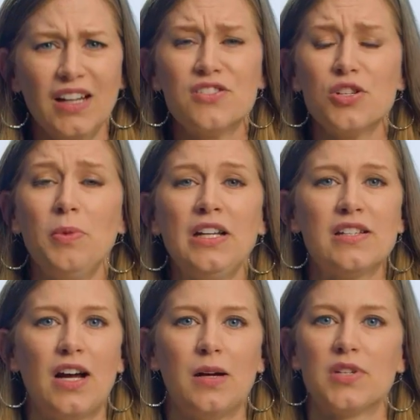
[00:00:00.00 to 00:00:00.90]
And so many
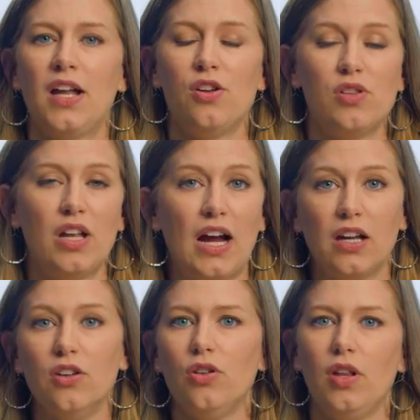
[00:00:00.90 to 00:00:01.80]
times, I know that I
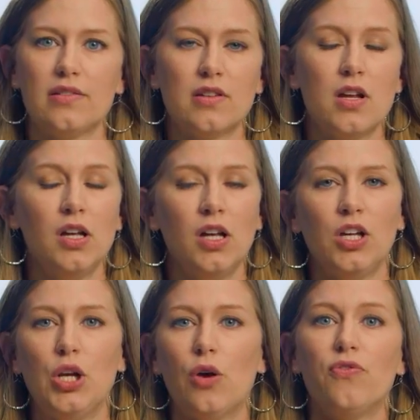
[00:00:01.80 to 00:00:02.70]
can do this,
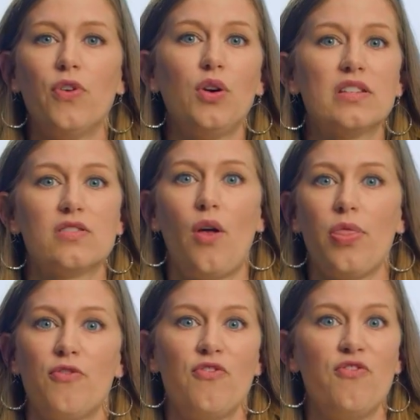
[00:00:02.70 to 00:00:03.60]
you know, focus on
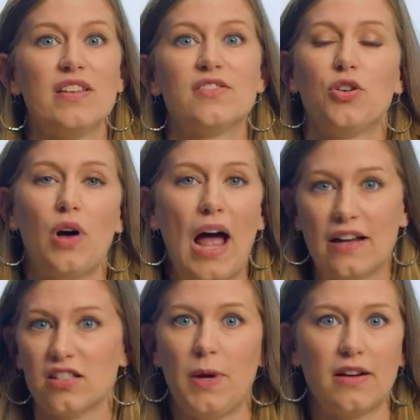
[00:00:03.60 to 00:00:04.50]
the physical
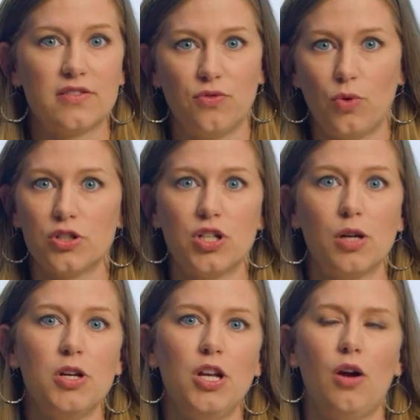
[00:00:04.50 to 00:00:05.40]
aspects of
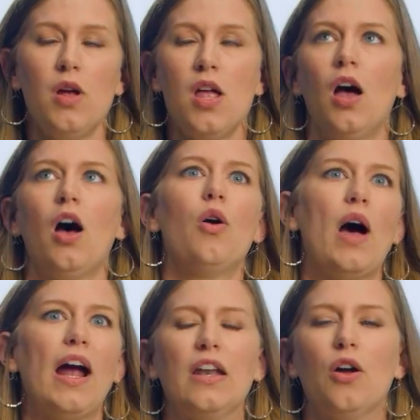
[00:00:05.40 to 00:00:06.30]
worship, you know. Oh,
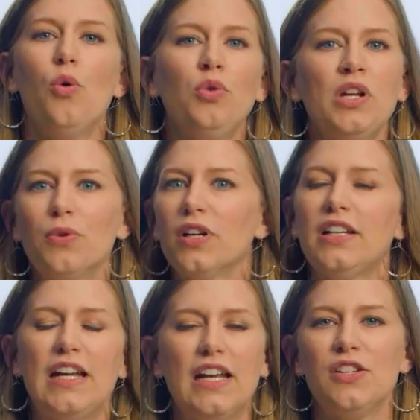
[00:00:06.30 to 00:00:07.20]
I can only
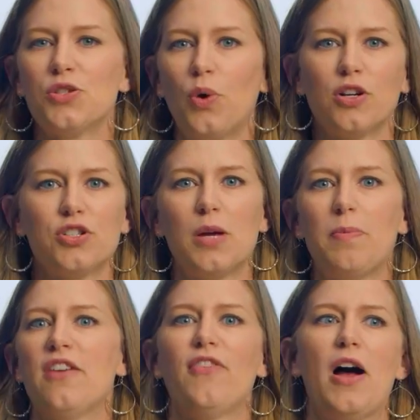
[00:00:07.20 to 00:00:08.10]
really get into worship
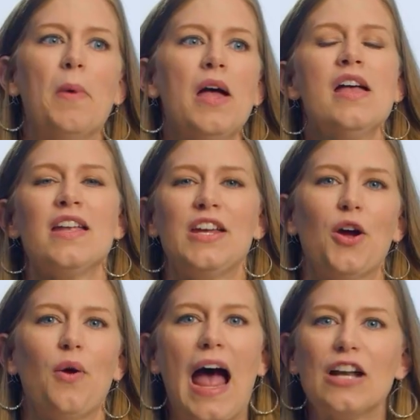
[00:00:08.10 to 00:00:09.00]
if I'm, you
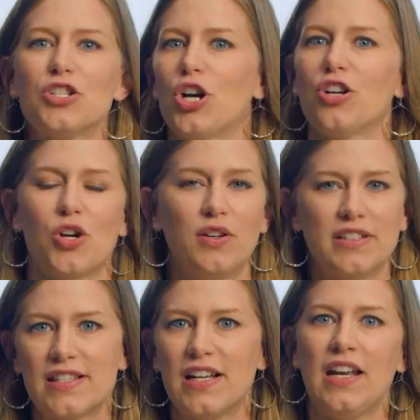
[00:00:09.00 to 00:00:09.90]
know, at church on
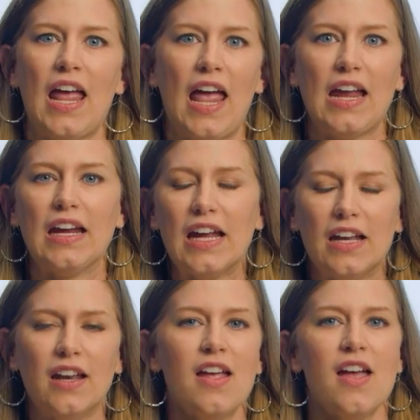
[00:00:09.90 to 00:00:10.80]
a Sunday,
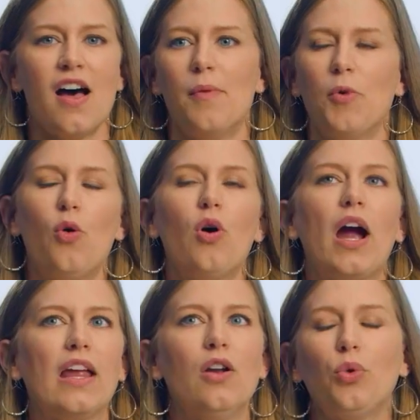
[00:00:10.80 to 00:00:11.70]
and or
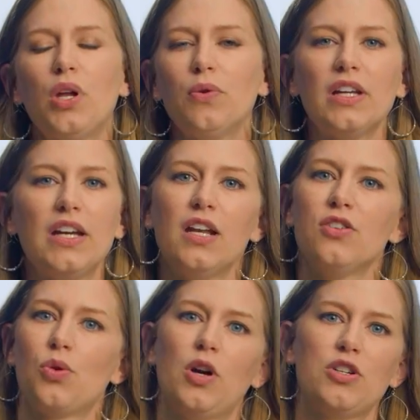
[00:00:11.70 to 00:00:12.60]
I can only really get
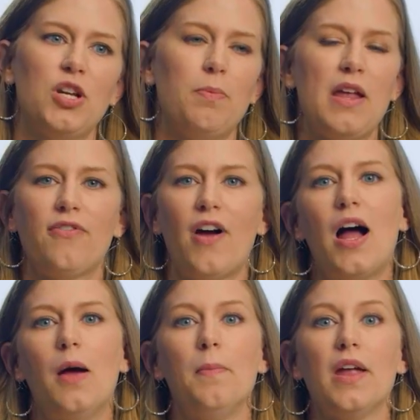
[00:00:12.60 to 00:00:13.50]
into worship if
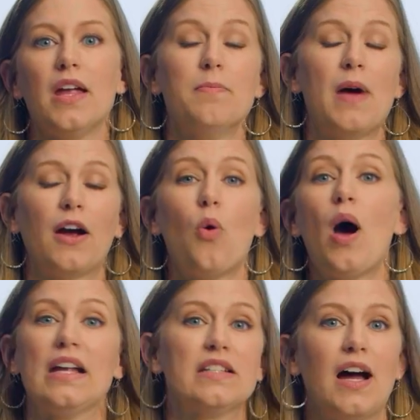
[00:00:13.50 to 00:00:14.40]
I'm in my
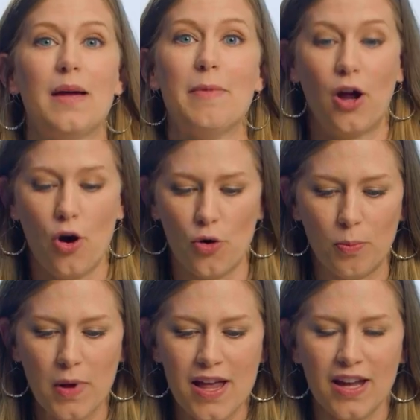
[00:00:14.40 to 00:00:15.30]
quiet time at
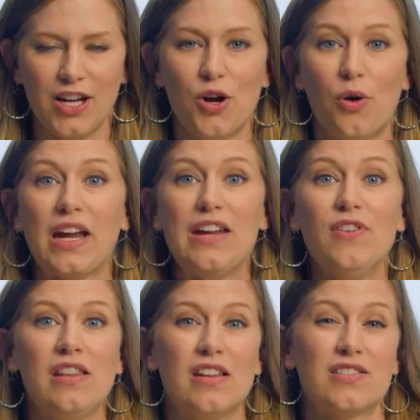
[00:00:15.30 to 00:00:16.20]
home, you know, or
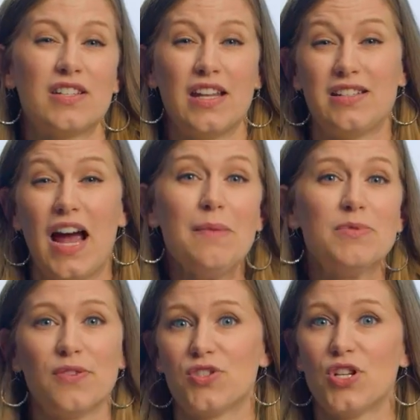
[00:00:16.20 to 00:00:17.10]
even the
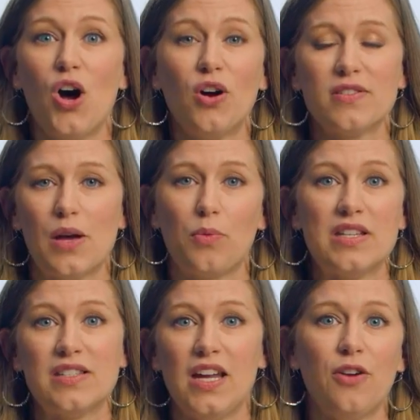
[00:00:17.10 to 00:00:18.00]
types of songs that we
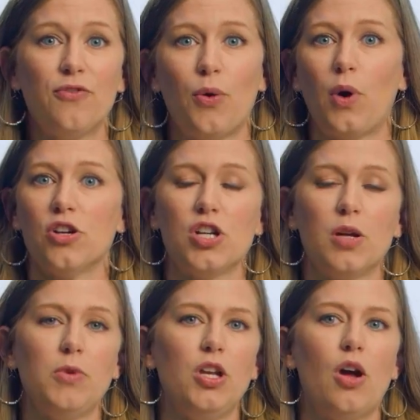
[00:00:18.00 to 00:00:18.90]
sing for
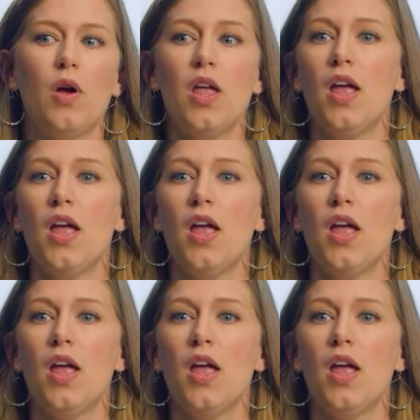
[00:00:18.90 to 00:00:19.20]
worship, you know.